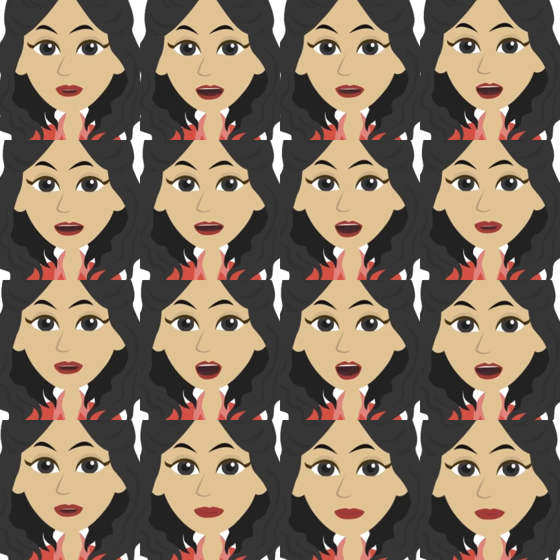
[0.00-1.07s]
eat only
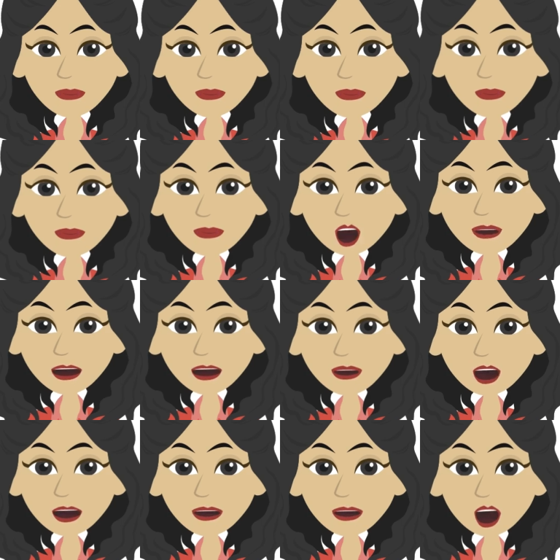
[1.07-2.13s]
plants, mostly
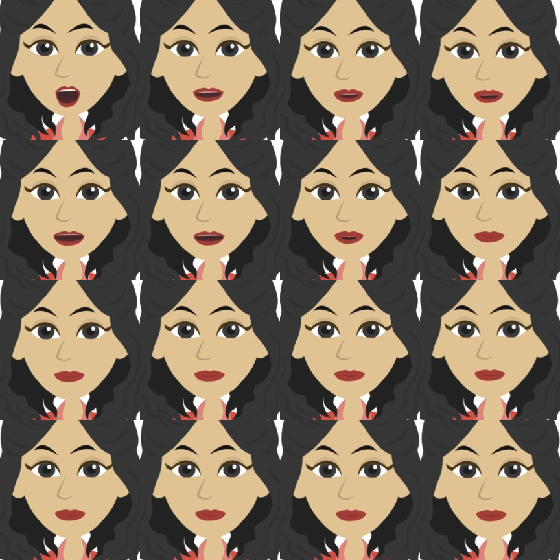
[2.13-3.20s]
underwater plants.
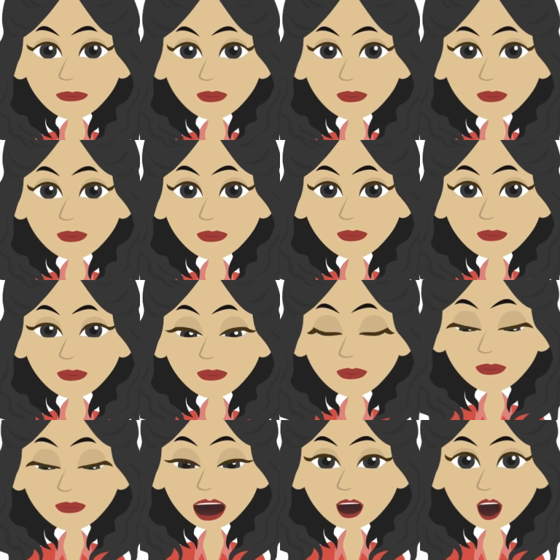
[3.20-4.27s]

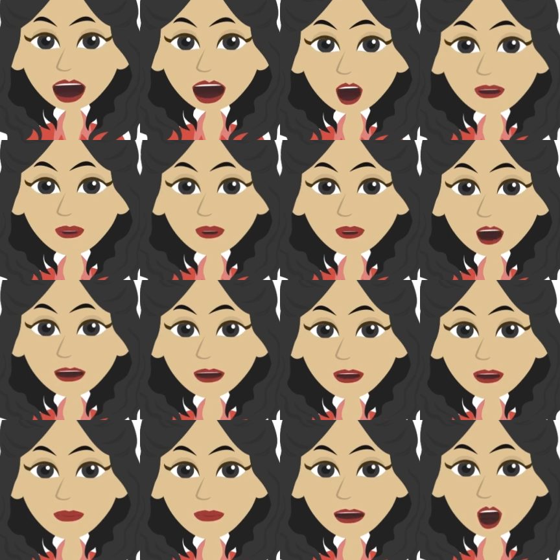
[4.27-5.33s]
The adult
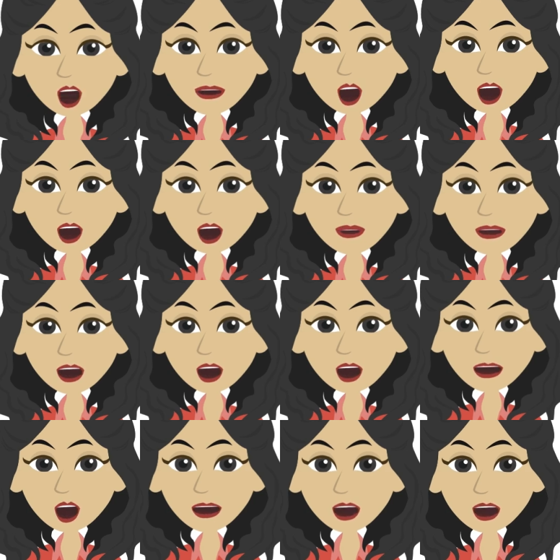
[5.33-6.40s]
turtles can grow to be
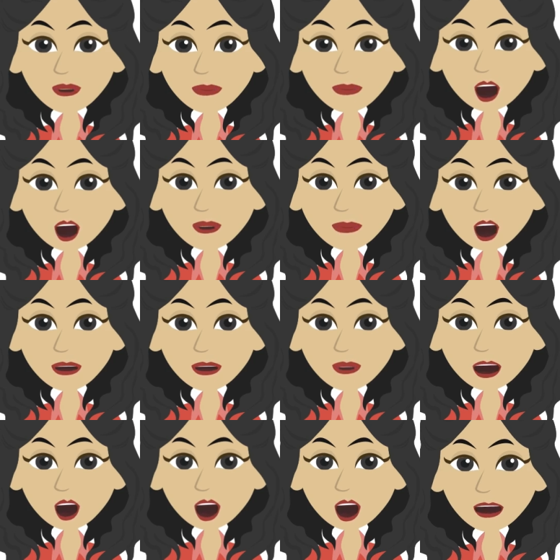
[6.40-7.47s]
about a foot
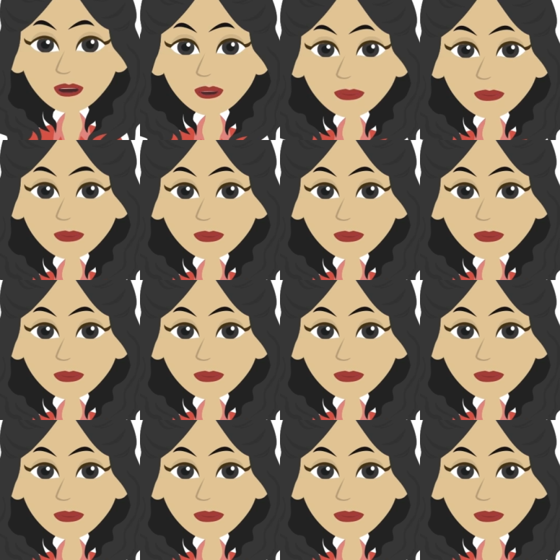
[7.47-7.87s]
long.